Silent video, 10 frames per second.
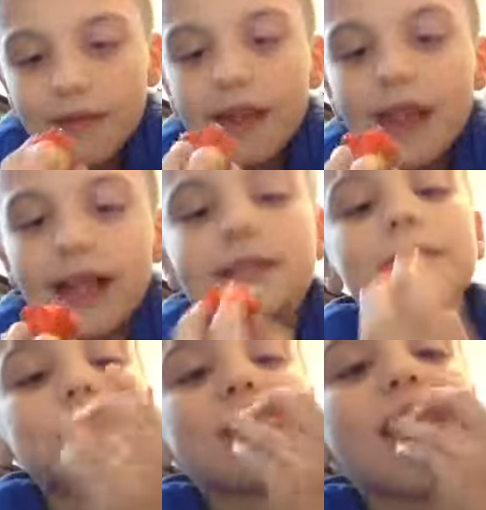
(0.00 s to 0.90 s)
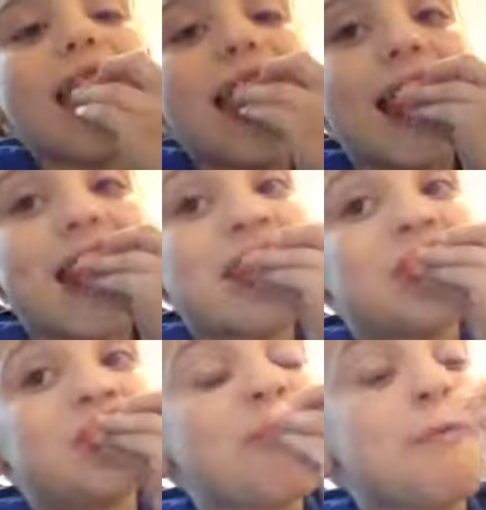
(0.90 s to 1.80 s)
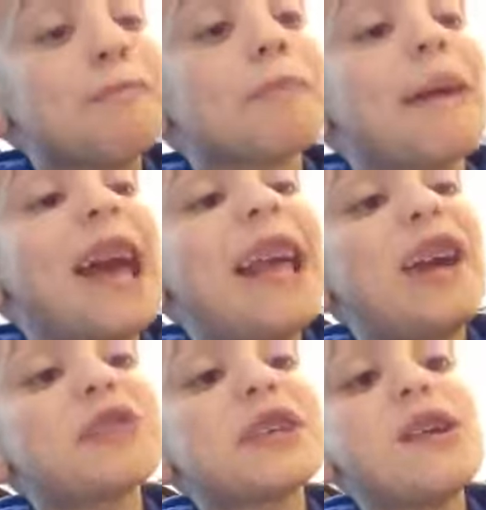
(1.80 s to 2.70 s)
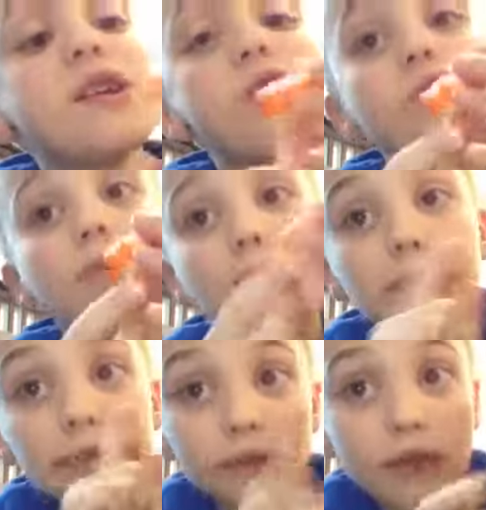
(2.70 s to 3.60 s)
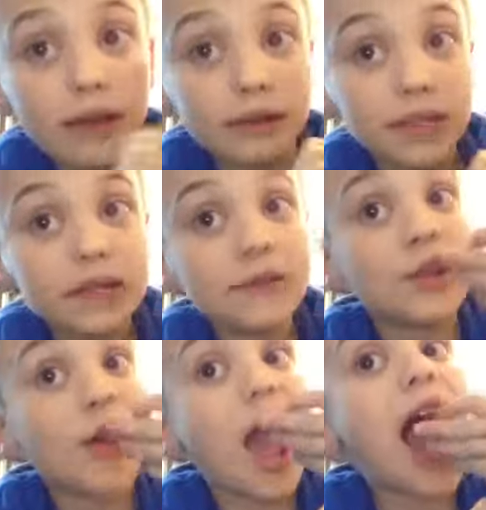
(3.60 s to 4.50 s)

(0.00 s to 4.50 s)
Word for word: Yes. Um, and I'll see you in the next video.